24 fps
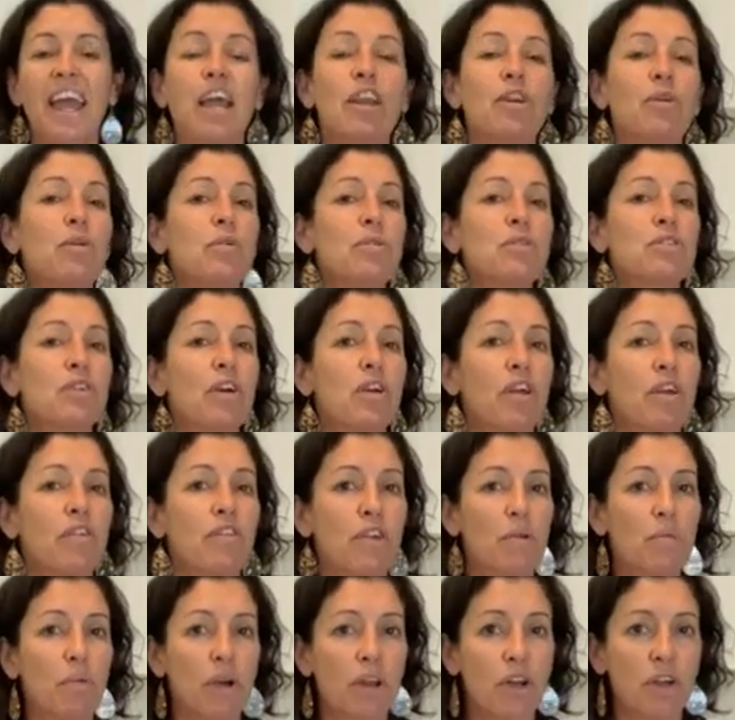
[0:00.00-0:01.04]
And also,
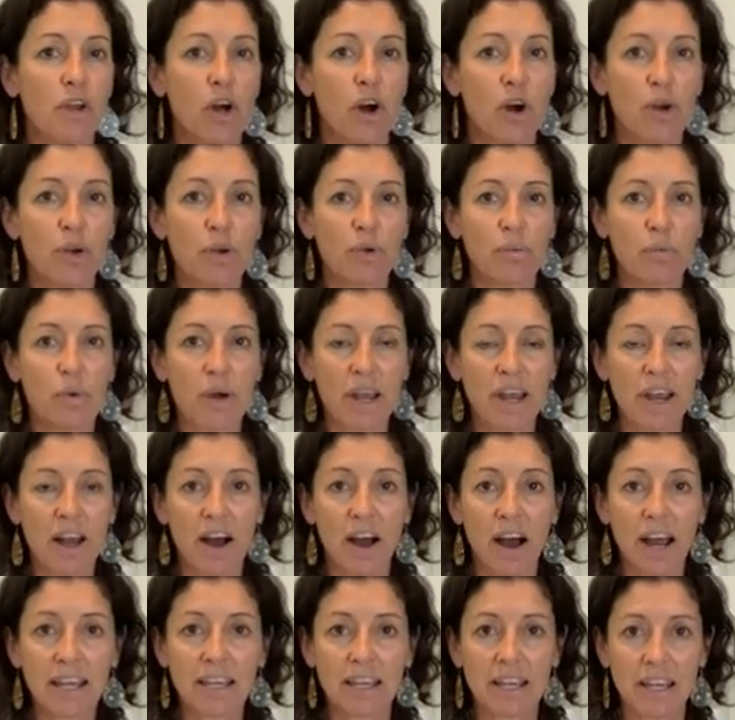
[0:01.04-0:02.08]
if you want to know where
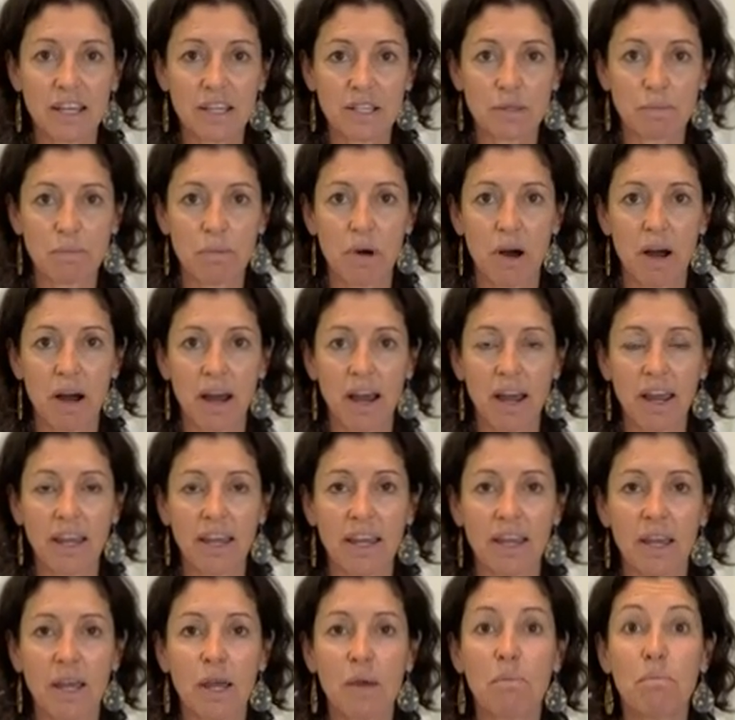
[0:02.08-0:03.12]
I get
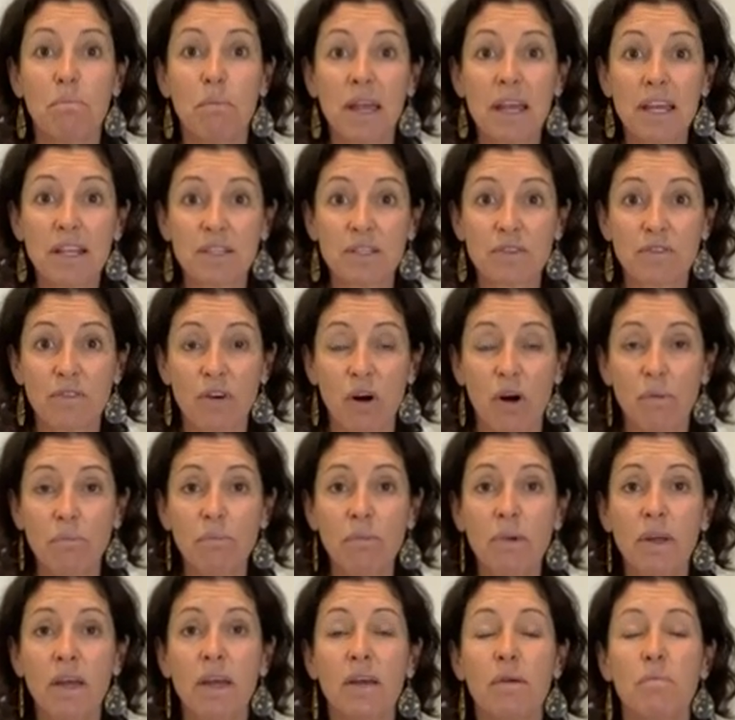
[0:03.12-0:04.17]
my meat
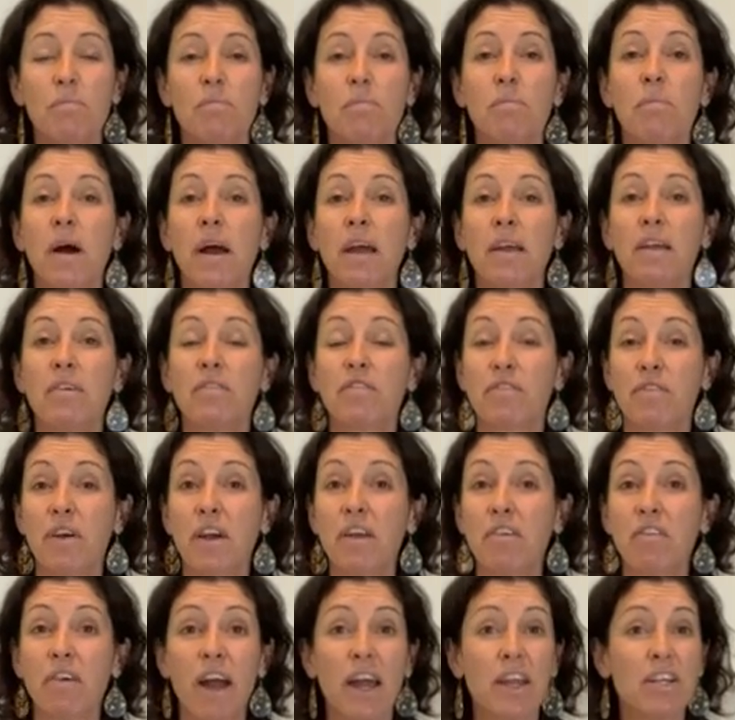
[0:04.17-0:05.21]
from, my
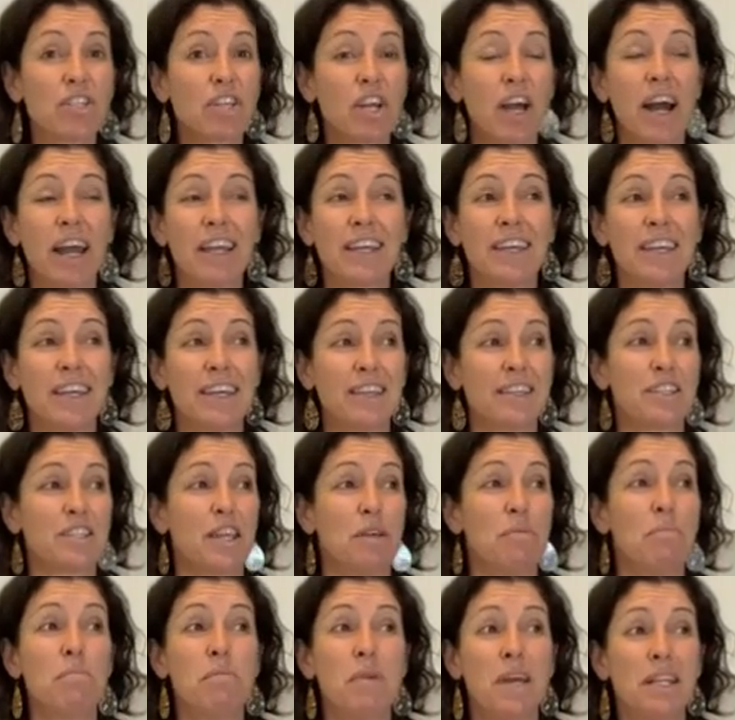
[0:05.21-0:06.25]
free range, I
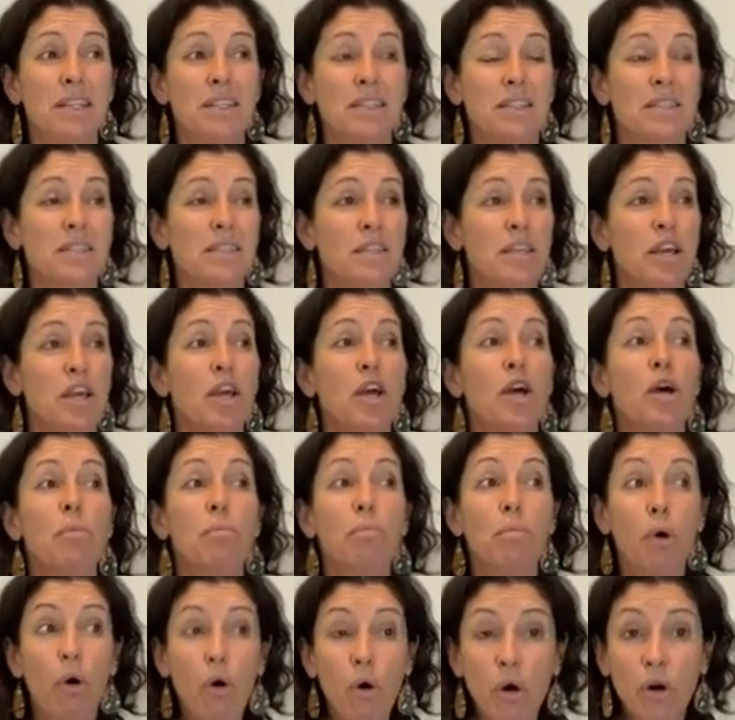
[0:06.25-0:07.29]
get mince,
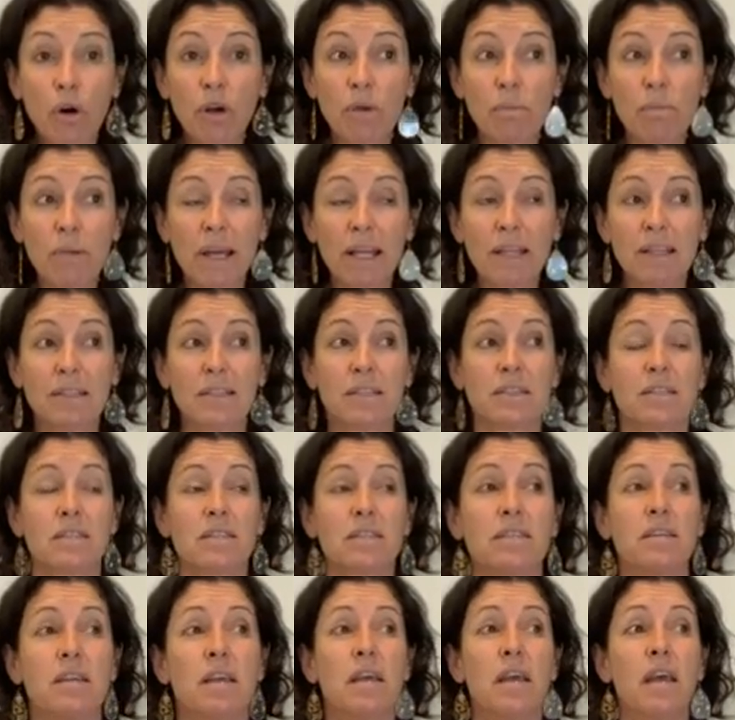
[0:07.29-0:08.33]
pork
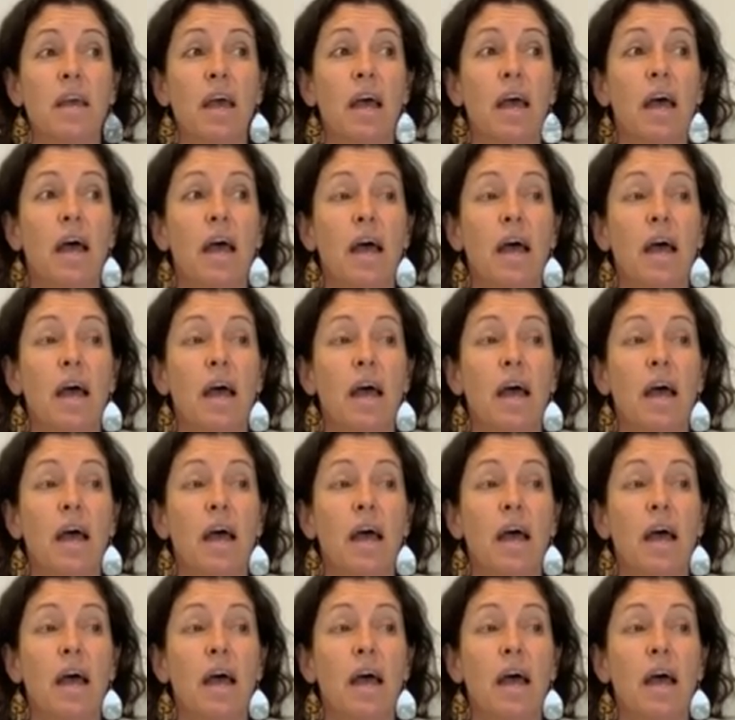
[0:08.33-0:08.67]
mince,